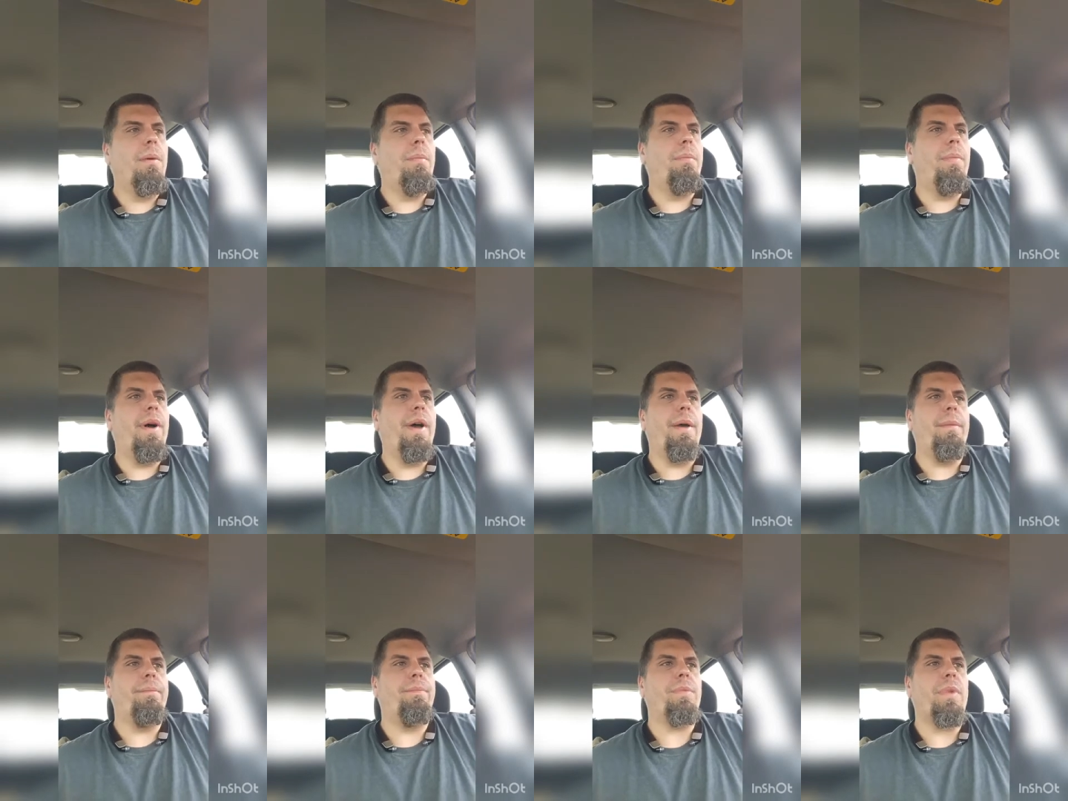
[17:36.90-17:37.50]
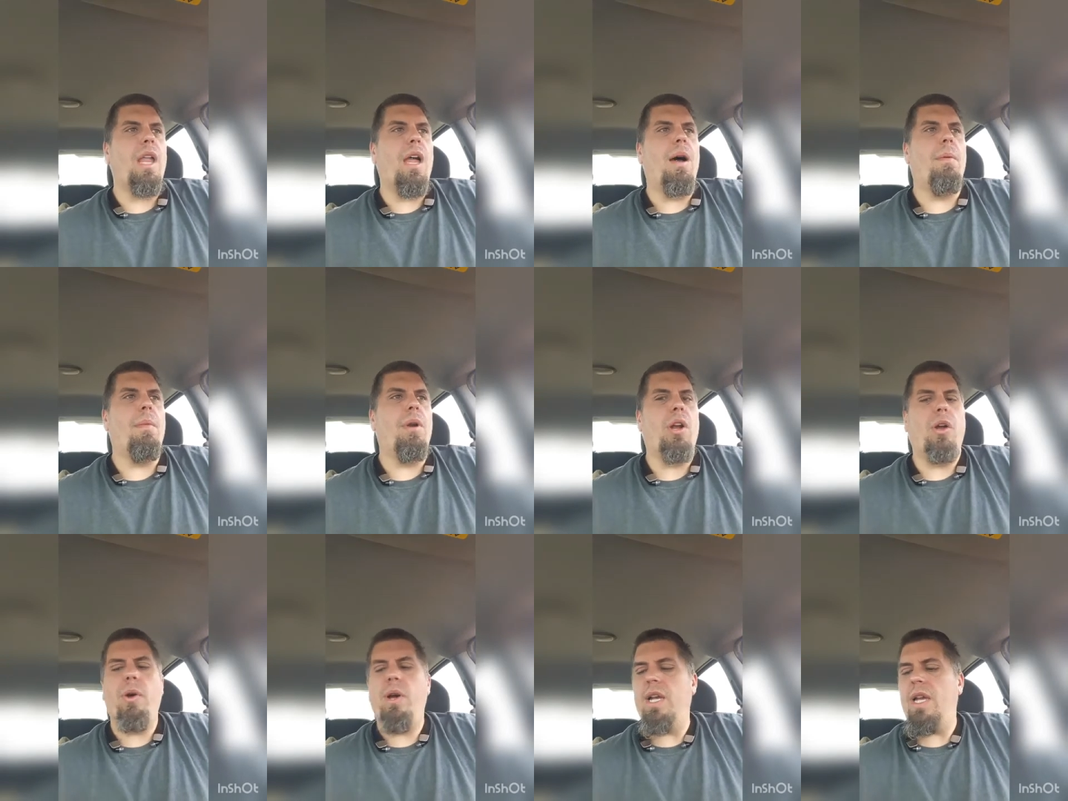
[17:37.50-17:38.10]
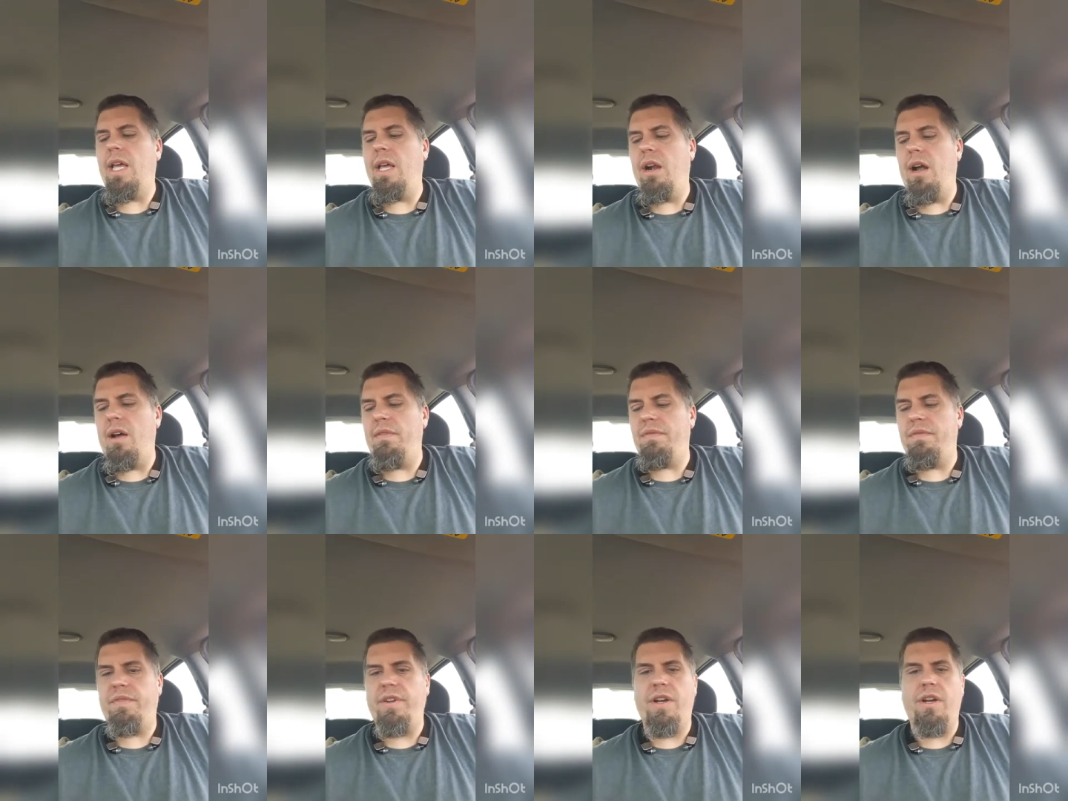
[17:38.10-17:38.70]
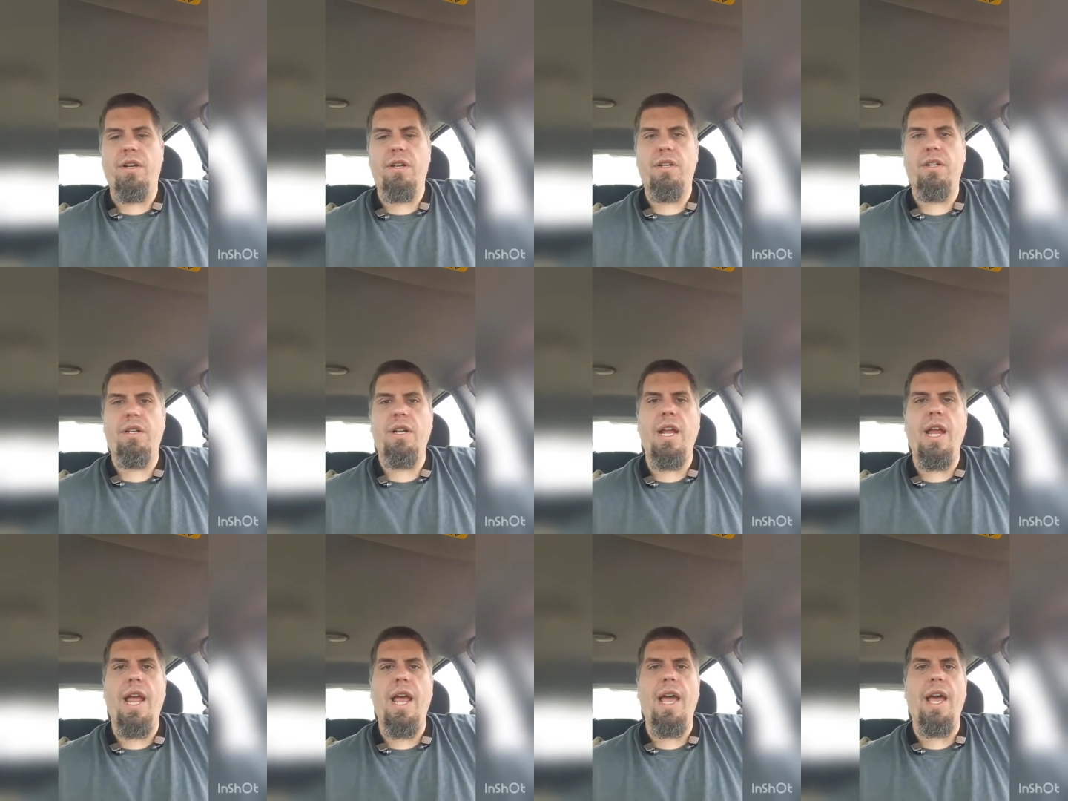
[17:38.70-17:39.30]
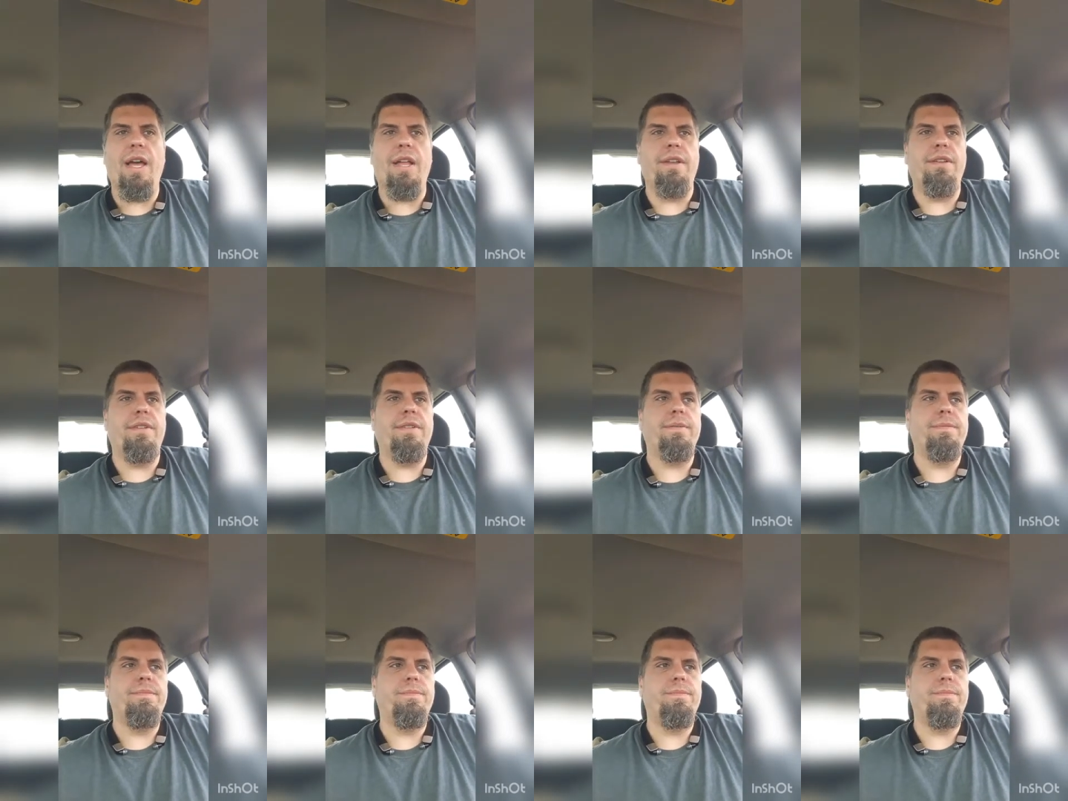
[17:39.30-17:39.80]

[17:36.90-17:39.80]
But I'm going to go ahead and get off of here, and